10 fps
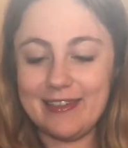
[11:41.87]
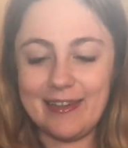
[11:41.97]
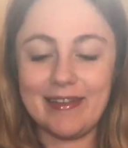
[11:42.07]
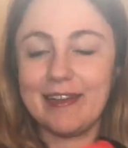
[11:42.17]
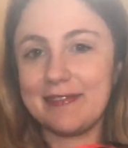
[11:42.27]
You
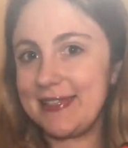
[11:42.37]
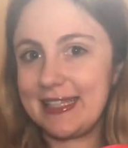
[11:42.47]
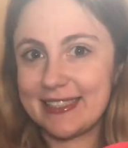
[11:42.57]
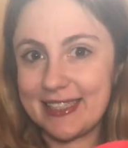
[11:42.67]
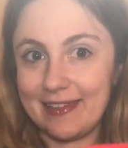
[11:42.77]
know, you don't have to
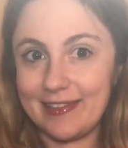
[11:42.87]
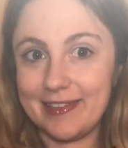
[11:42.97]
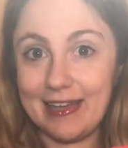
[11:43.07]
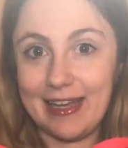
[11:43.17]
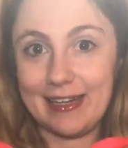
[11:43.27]
get this color, you
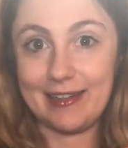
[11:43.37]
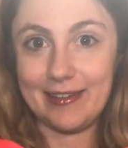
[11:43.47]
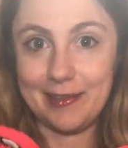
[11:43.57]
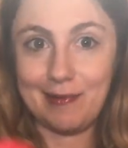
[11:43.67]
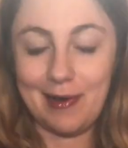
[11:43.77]
can get any color
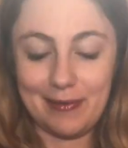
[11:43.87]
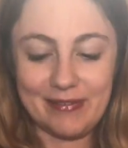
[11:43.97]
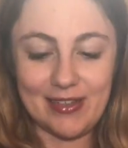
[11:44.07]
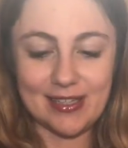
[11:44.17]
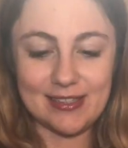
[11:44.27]
you want. We
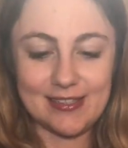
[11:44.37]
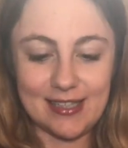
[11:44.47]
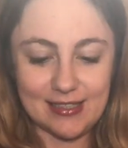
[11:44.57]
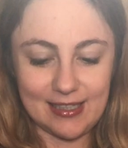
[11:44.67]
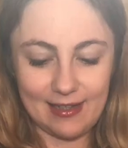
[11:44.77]
have lots of
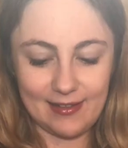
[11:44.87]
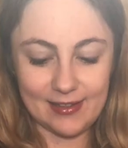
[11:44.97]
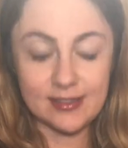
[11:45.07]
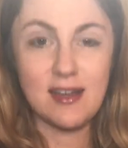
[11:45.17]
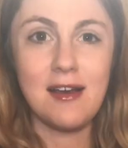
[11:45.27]
sexy
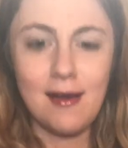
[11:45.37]
colors.